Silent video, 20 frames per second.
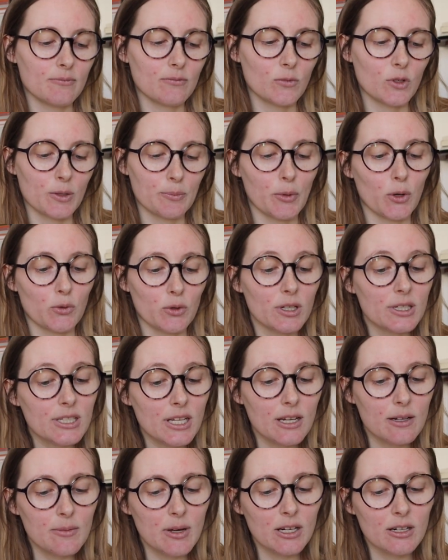We're both
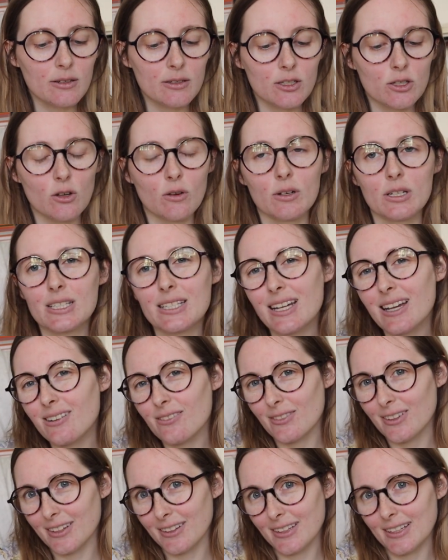excited about it, so it's
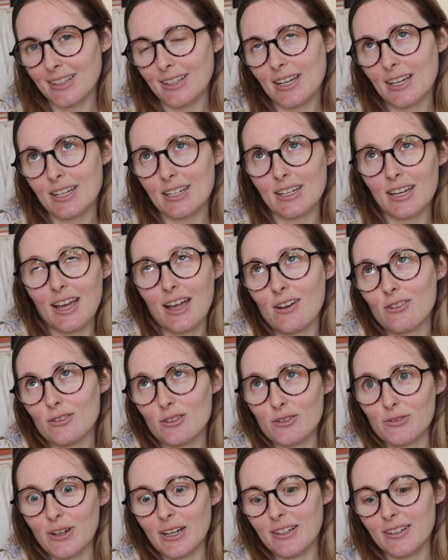not really like it
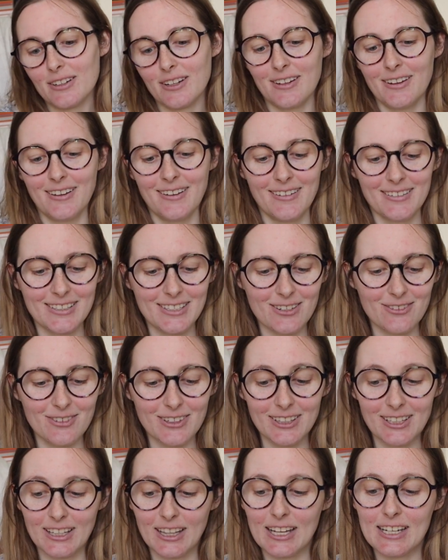counts, right? So
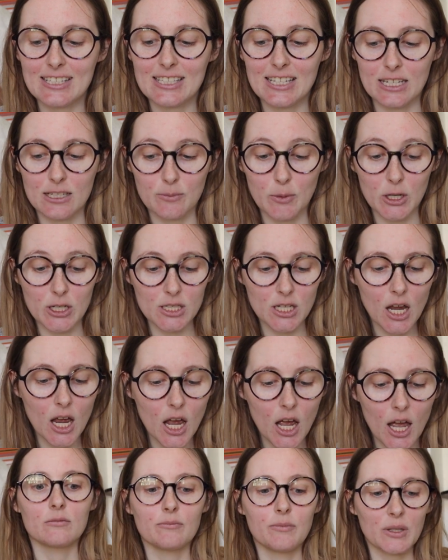really like 6 books,
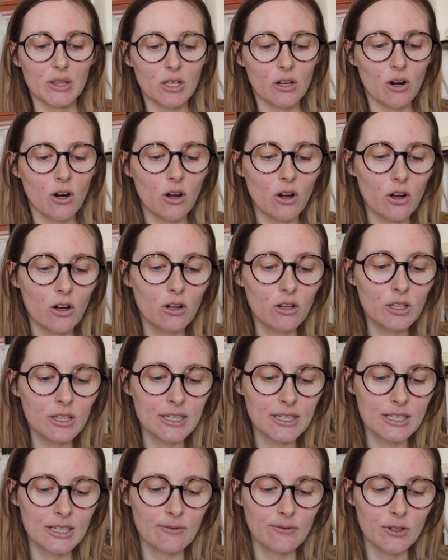but they're all,
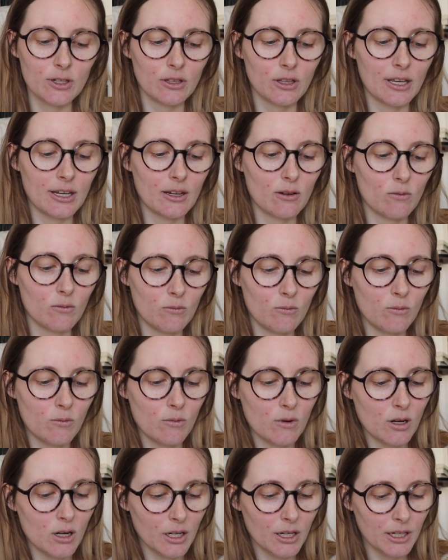except for like
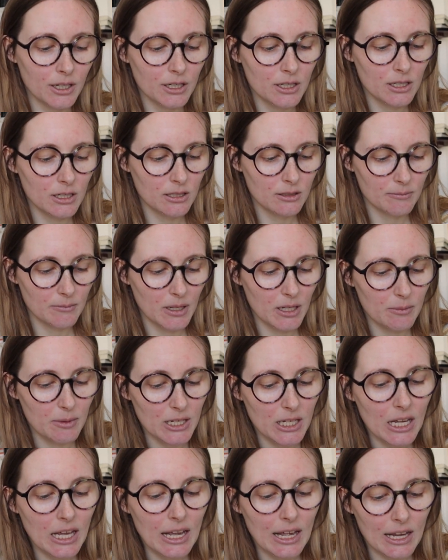one,
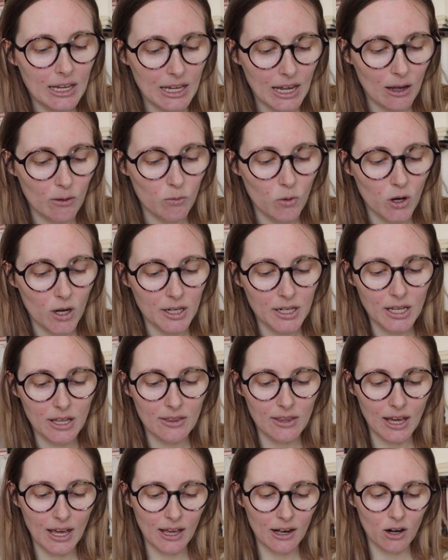maybe, yeah, one
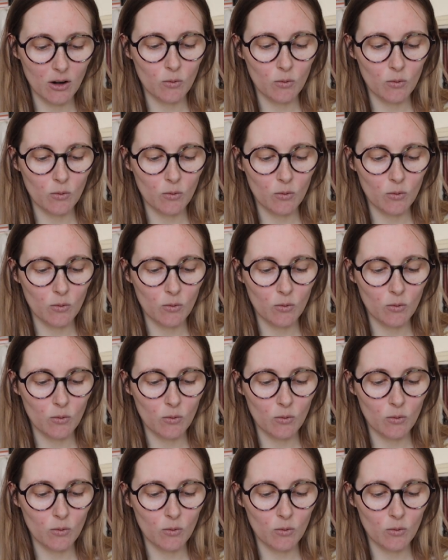that